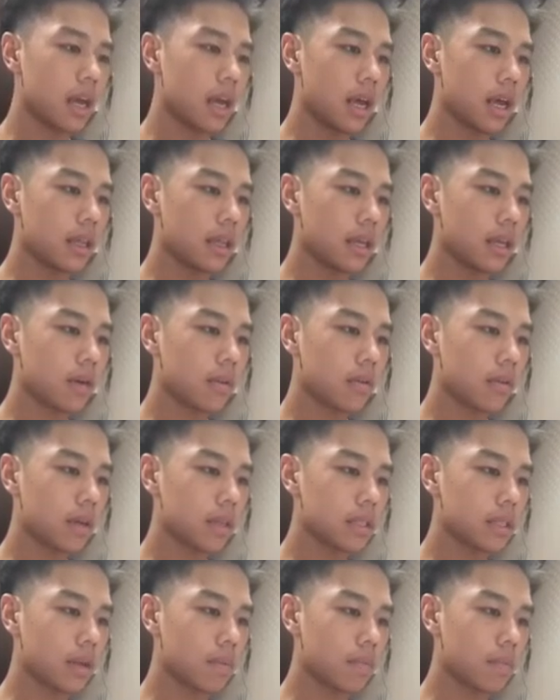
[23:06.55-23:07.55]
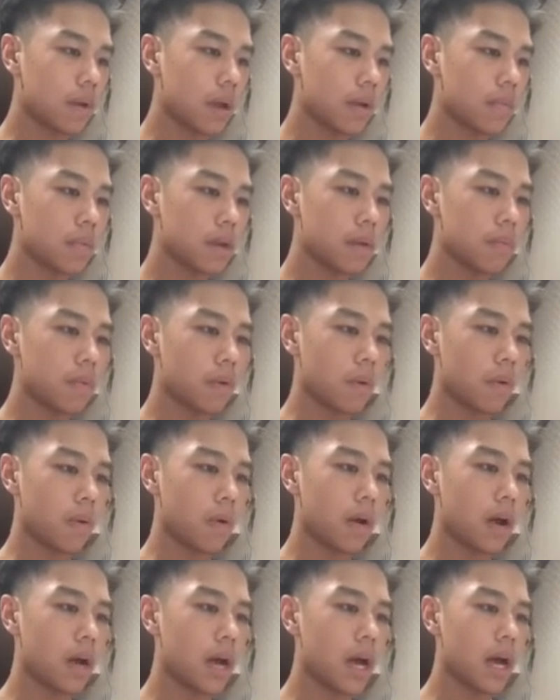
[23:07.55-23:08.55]
In that crowd of
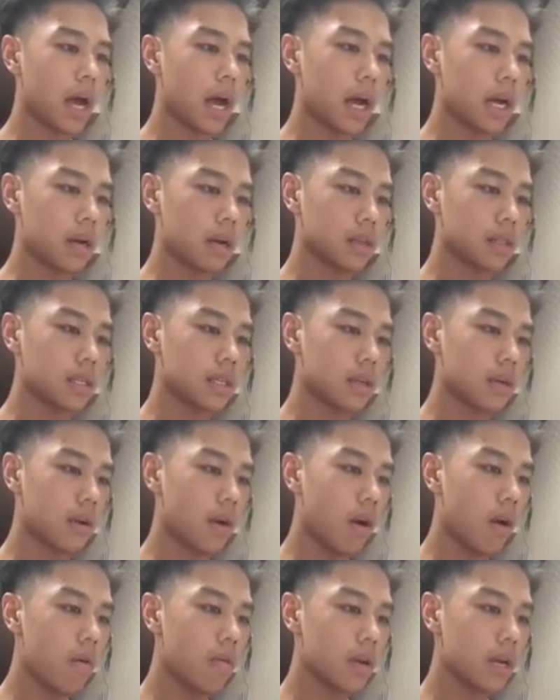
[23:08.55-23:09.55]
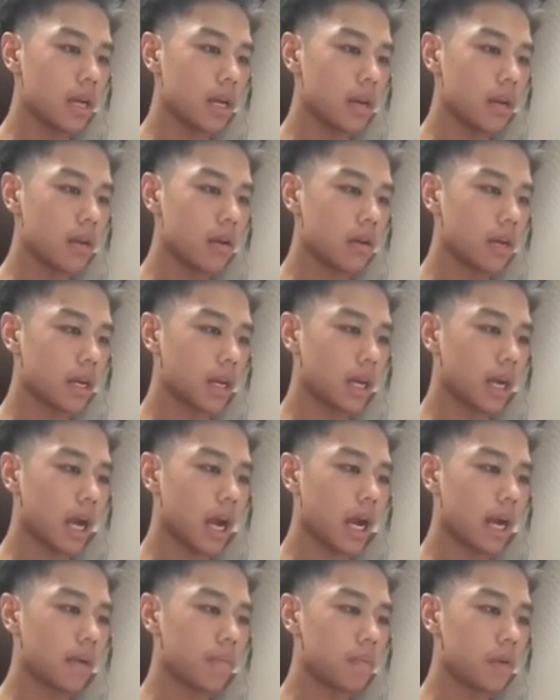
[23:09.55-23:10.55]
people, I noticed Ogie looking
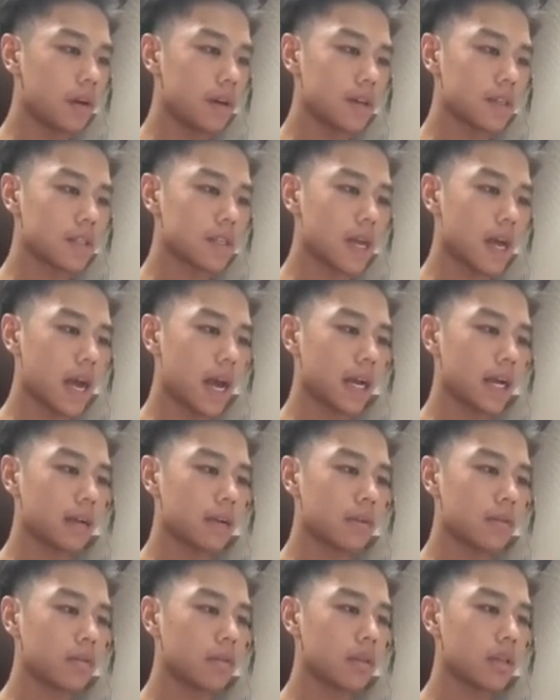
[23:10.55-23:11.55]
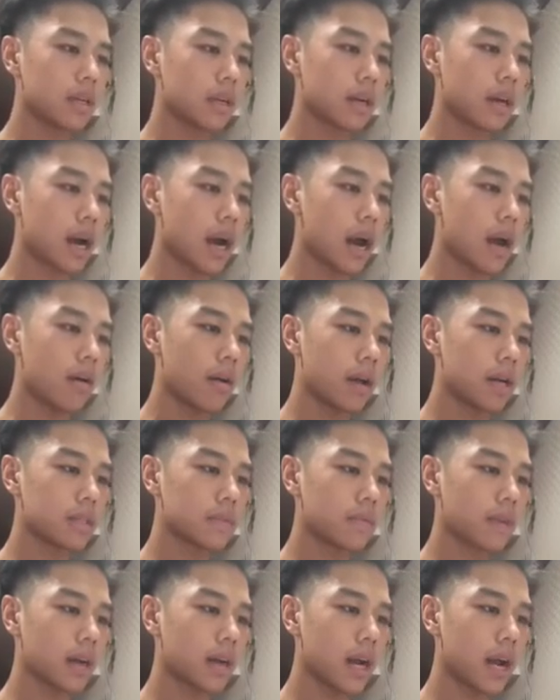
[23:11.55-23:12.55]
kind of lost. I got through the crowd as
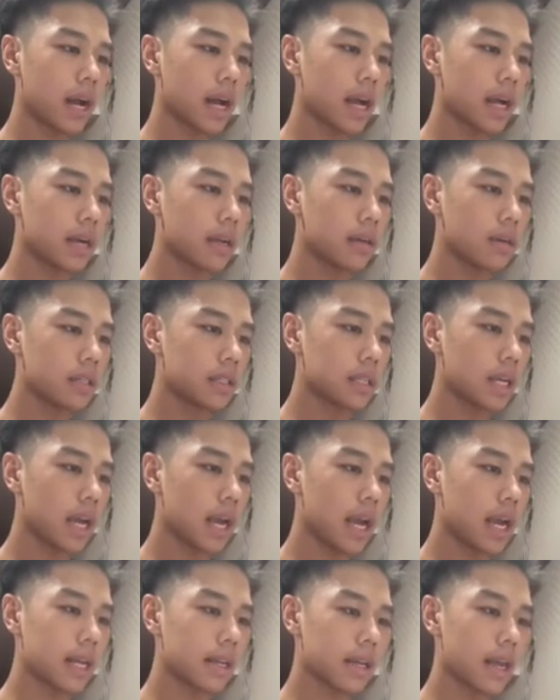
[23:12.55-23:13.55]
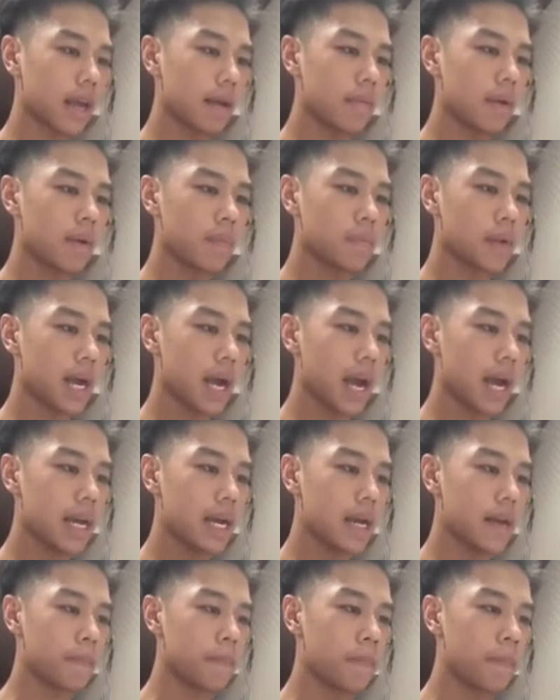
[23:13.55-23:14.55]
fast as I could and came up
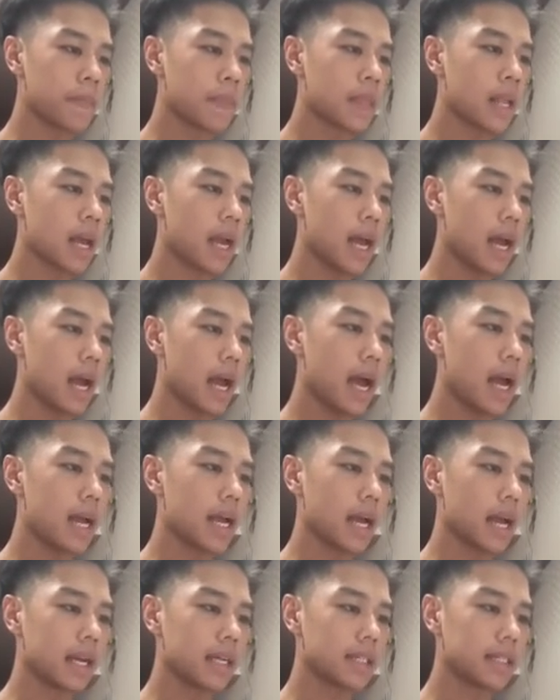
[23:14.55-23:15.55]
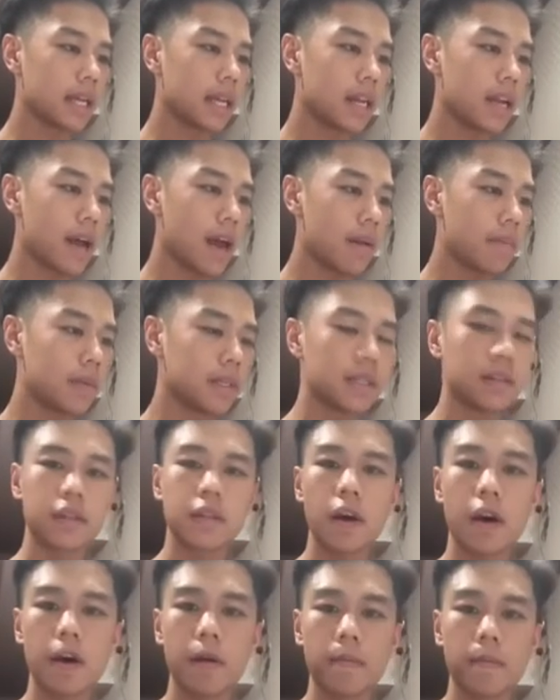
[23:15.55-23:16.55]
behind him. Hey, I said, Mr.
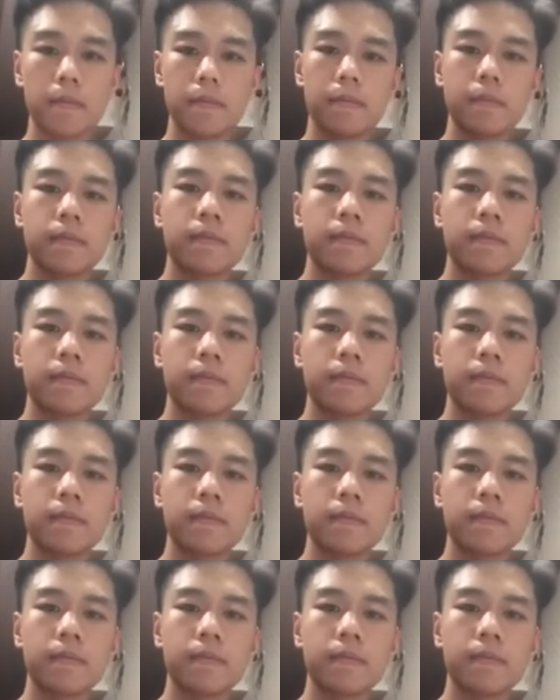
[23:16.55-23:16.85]
Tom.